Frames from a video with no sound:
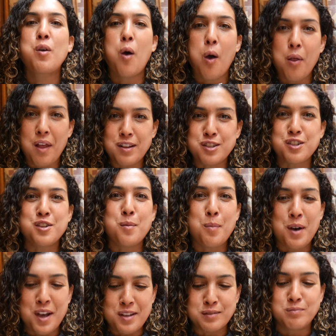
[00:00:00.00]
Oh, that's a good
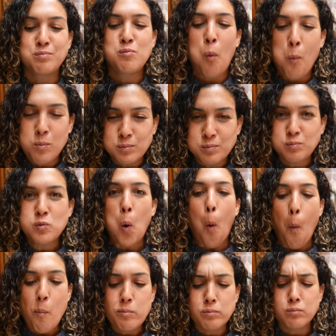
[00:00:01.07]
bite.
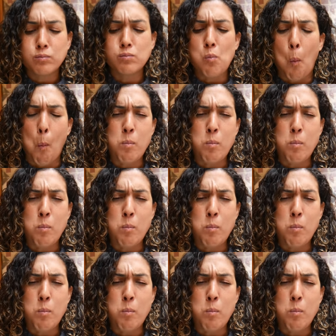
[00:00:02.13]
Mm.